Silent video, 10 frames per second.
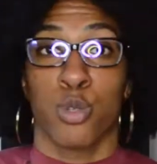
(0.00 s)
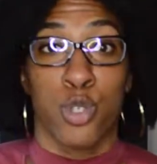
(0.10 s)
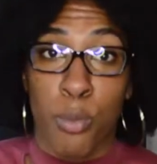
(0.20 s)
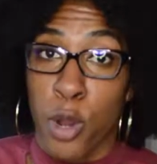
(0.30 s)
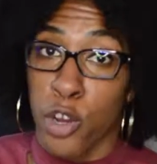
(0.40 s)

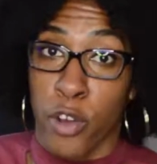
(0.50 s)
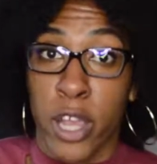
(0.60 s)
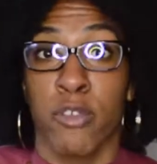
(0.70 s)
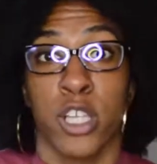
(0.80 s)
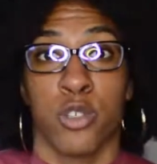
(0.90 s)
2 more
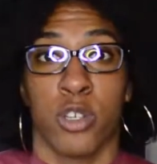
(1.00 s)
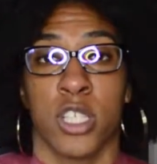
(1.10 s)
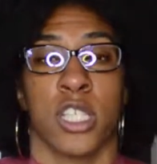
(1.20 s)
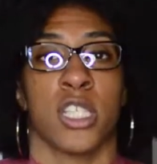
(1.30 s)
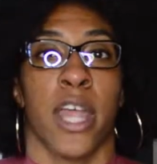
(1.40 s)
great
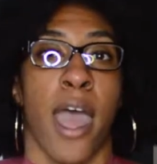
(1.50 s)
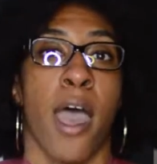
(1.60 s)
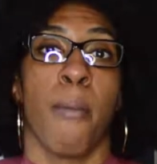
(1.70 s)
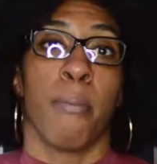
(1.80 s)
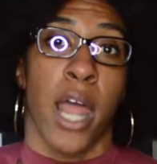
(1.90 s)
resources that
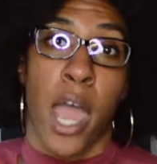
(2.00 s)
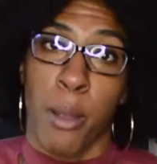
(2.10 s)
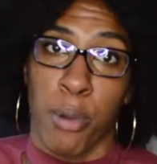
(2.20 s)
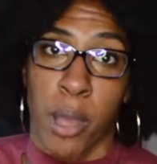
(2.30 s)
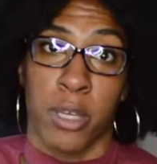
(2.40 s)

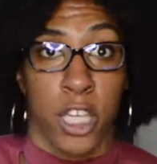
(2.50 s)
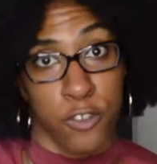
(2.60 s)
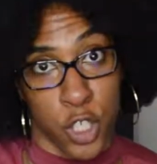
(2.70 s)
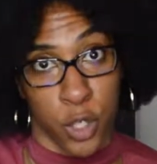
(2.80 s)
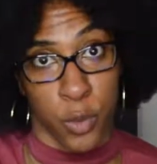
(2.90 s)
Manhattan Prep
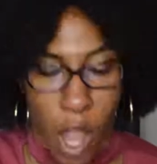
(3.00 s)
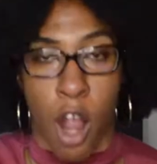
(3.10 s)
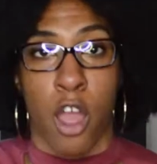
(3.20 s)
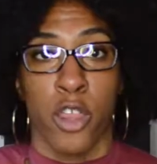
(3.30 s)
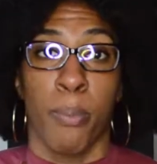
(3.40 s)
gives you
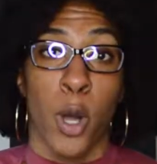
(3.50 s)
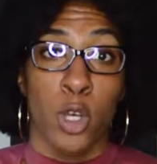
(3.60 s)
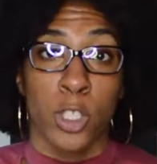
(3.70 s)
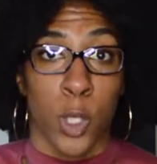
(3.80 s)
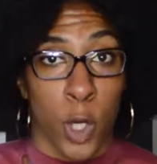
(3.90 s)
are the
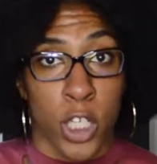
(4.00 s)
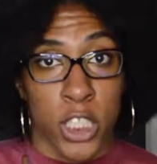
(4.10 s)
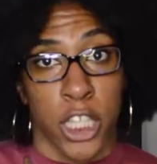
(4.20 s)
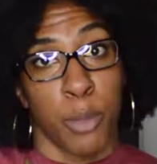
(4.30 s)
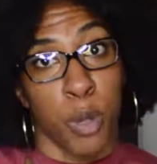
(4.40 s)
post-course
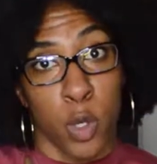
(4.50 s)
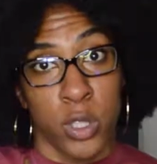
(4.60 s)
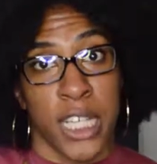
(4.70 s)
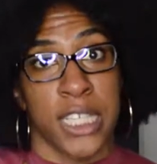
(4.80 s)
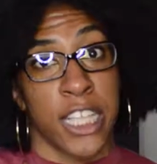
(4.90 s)
and the
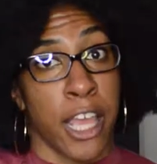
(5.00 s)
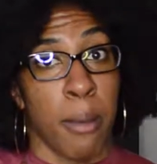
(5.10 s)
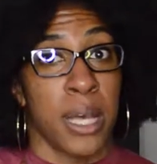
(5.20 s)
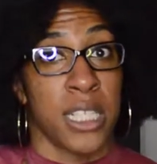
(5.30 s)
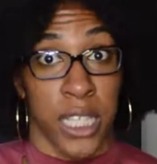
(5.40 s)

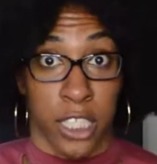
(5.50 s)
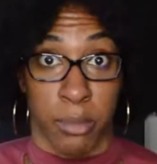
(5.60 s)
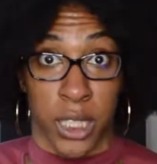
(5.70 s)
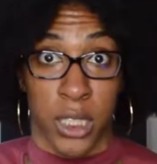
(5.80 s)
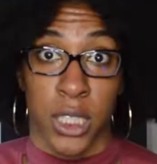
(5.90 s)
post-exam
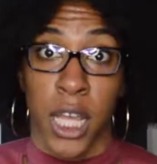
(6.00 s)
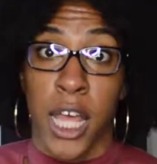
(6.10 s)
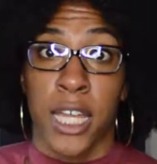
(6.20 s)
assessments.